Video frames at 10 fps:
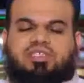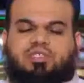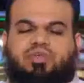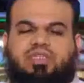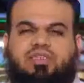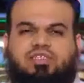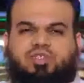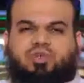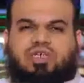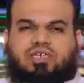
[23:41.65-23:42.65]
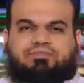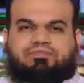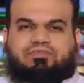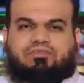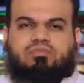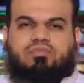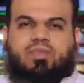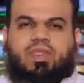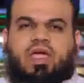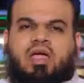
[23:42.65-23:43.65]
Gives you a choice.
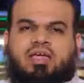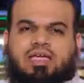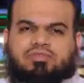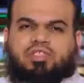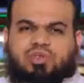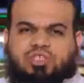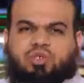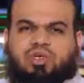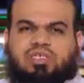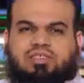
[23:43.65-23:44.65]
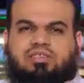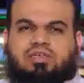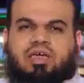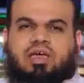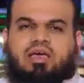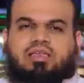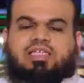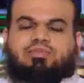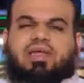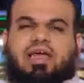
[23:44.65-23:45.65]
These men have a choice. They could say, No, it was a
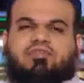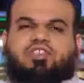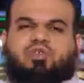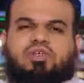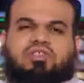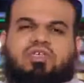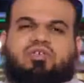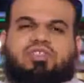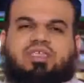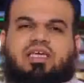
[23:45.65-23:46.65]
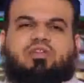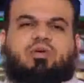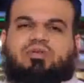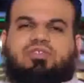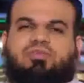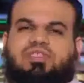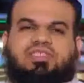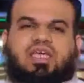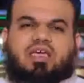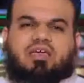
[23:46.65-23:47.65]
mistake, it was a misunderstanding,
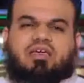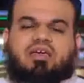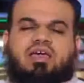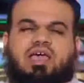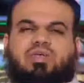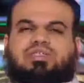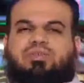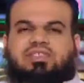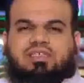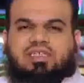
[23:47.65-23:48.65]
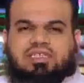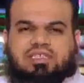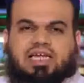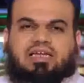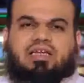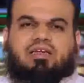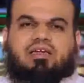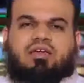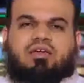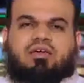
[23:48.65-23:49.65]
or they could say, yes, we were doing
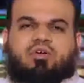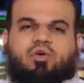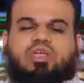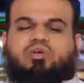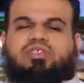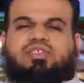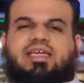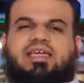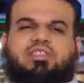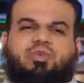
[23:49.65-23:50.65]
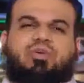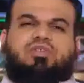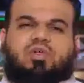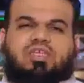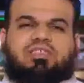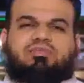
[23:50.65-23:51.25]
something, but we don't want to follow that religion anymore.